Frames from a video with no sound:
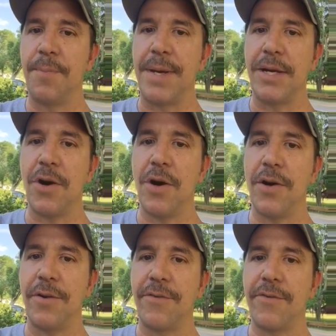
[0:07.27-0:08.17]

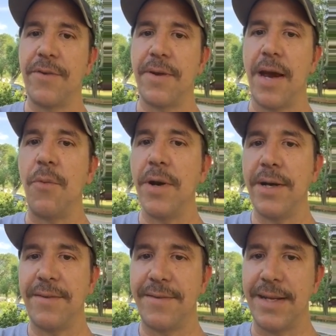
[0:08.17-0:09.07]
because I
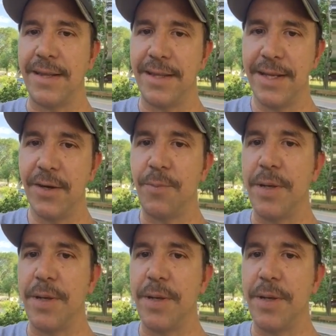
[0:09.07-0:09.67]
wanted to see a little